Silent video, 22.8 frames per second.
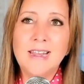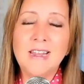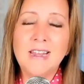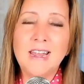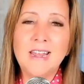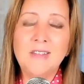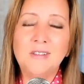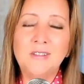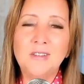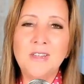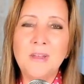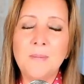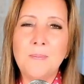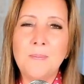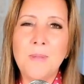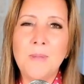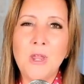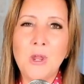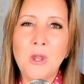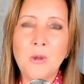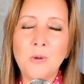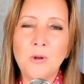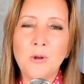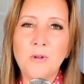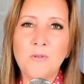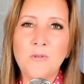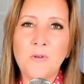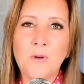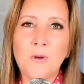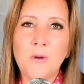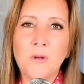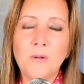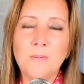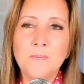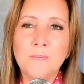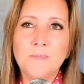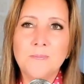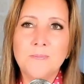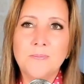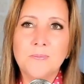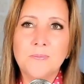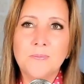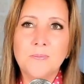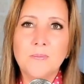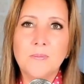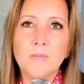isn't it beautiful
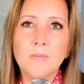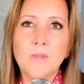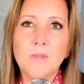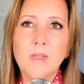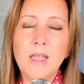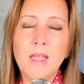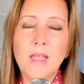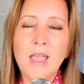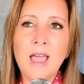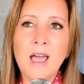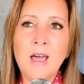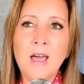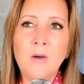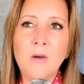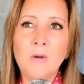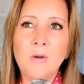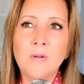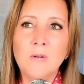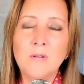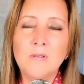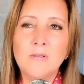how